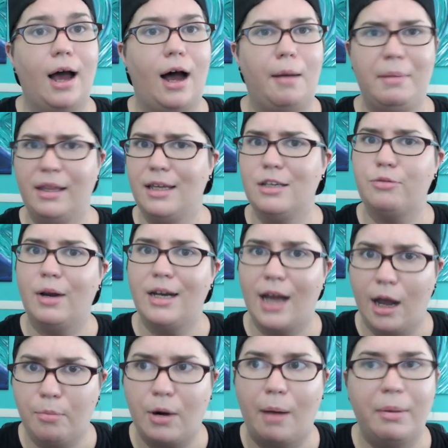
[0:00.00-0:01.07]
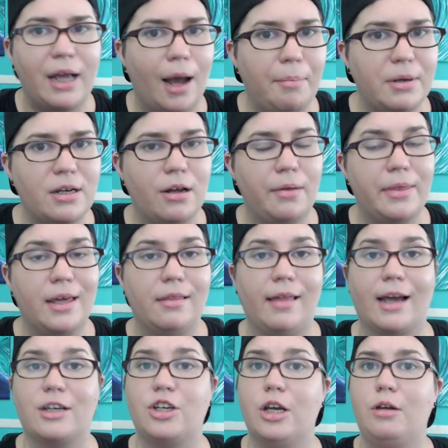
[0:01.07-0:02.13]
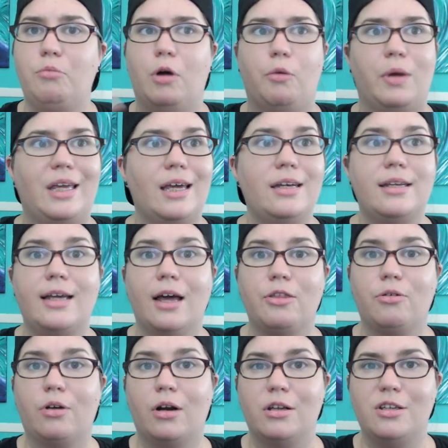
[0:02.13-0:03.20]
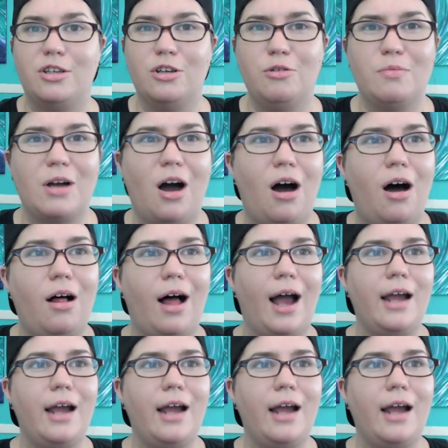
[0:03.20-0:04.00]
at least right now, probably up until the election, where we get together on a Zoom call.